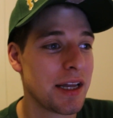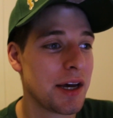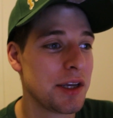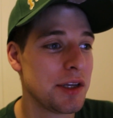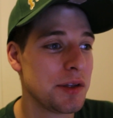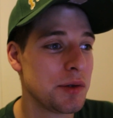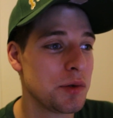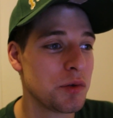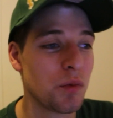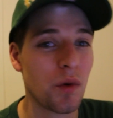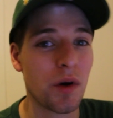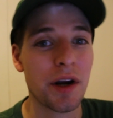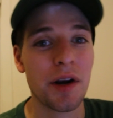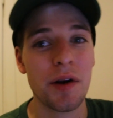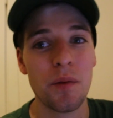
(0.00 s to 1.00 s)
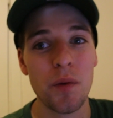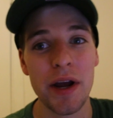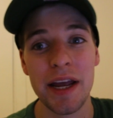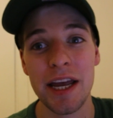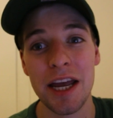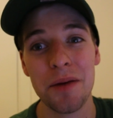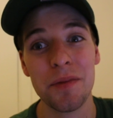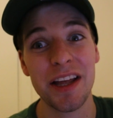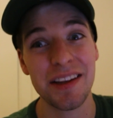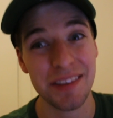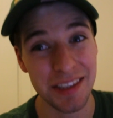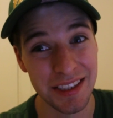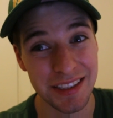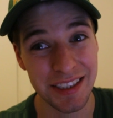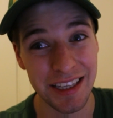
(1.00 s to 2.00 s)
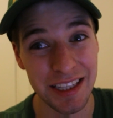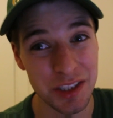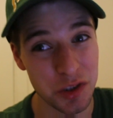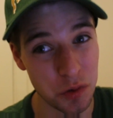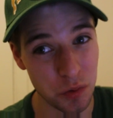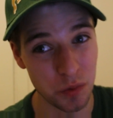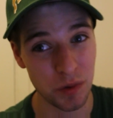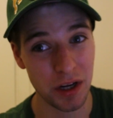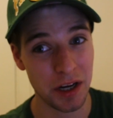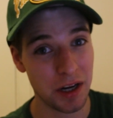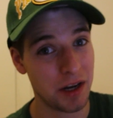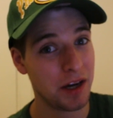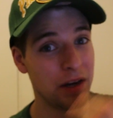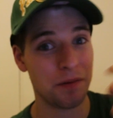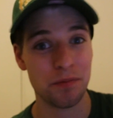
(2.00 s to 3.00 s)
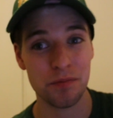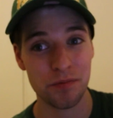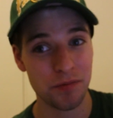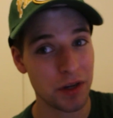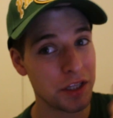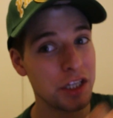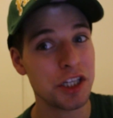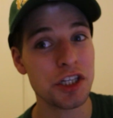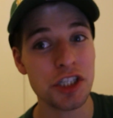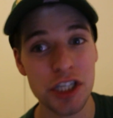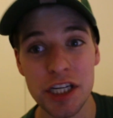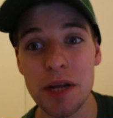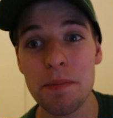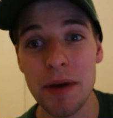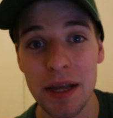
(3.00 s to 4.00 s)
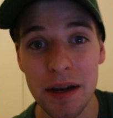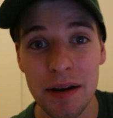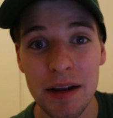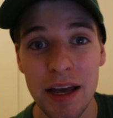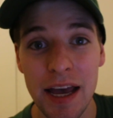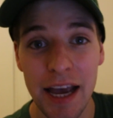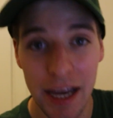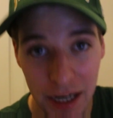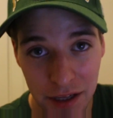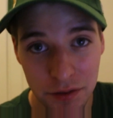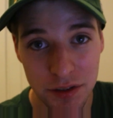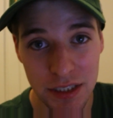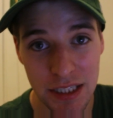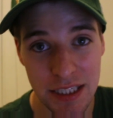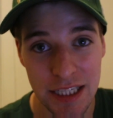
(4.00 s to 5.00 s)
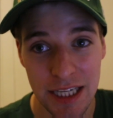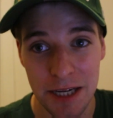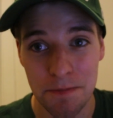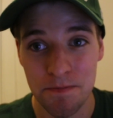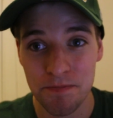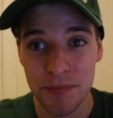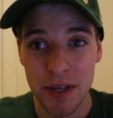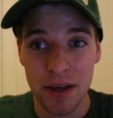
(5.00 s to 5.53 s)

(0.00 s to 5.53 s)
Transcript: Now you lose one away game like this against a, a, a legitimate NFC team.